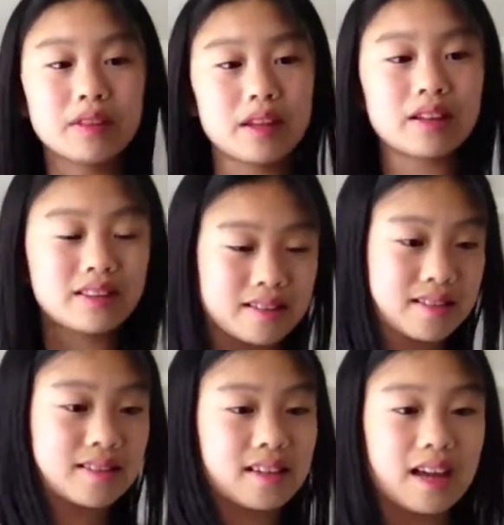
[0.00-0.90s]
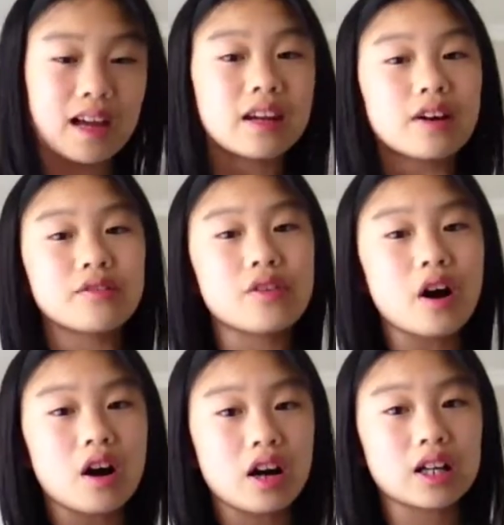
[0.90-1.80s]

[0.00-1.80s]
uh, this is the end of our